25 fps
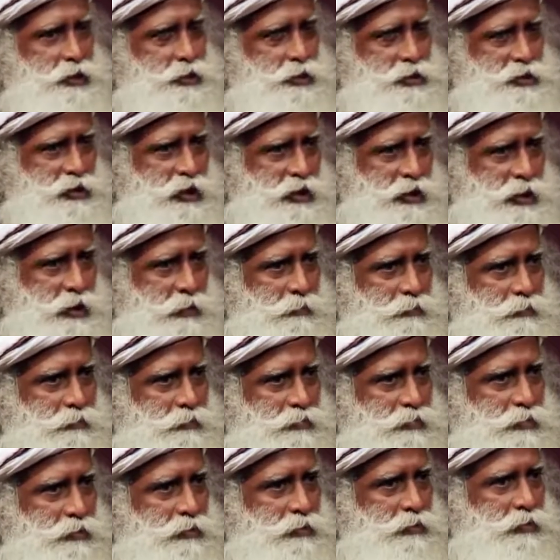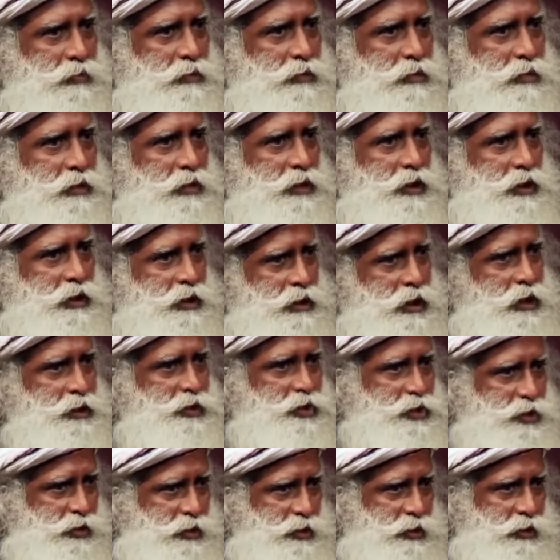to set up
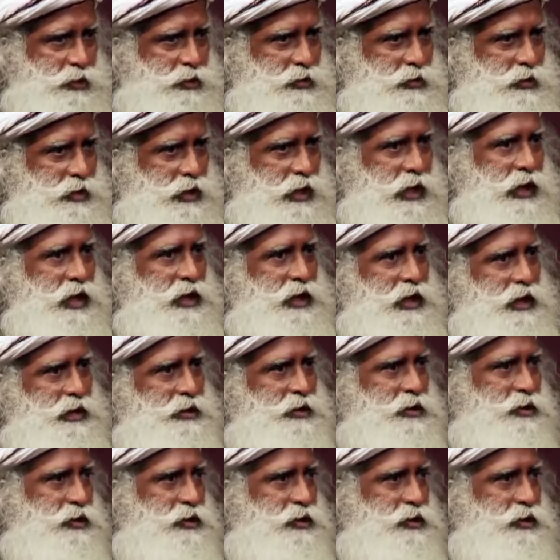industry, allied